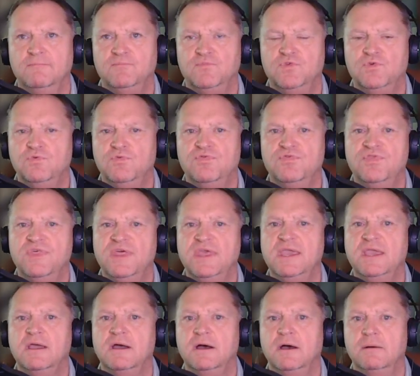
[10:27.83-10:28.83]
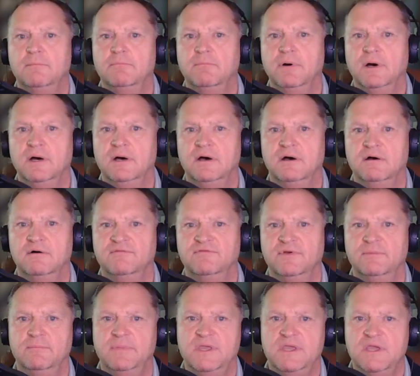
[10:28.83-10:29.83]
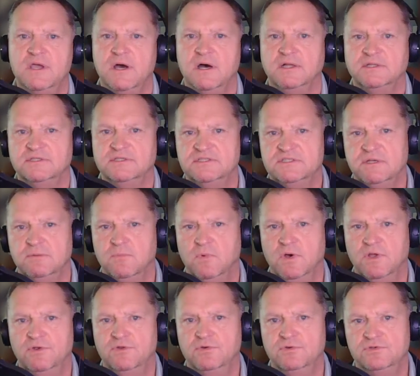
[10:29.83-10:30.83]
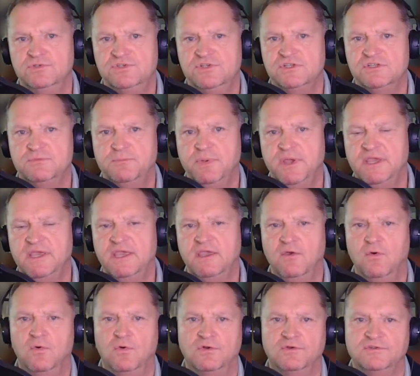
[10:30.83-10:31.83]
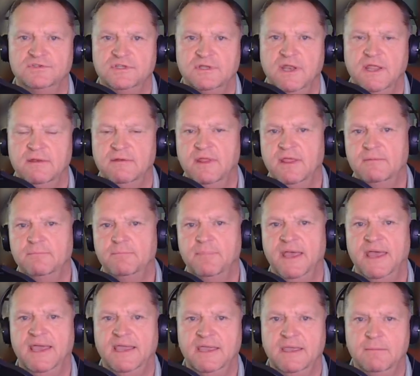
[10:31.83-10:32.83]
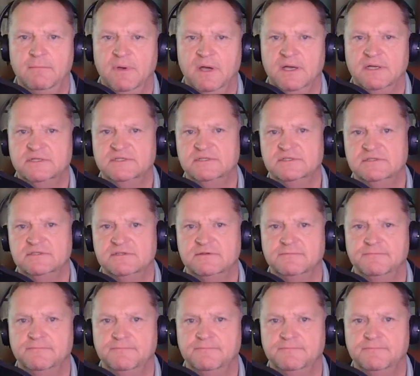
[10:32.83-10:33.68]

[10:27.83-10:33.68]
think above and beyond someone who is just picking orders and packing boxes.